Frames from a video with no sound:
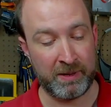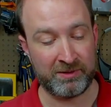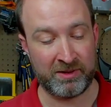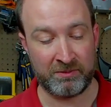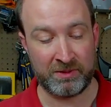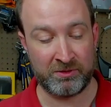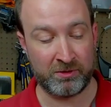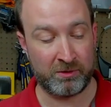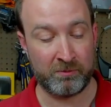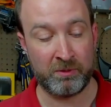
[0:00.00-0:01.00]
everything, so you
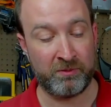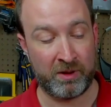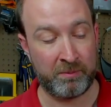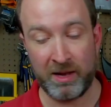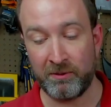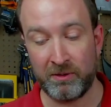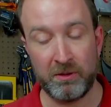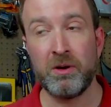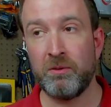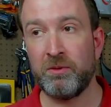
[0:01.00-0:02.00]
can run it without power,
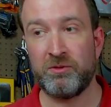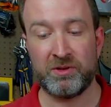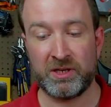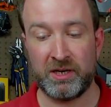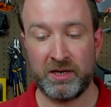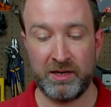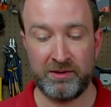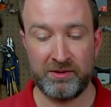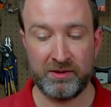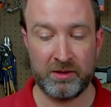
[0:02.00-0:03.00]
which is kind of nice.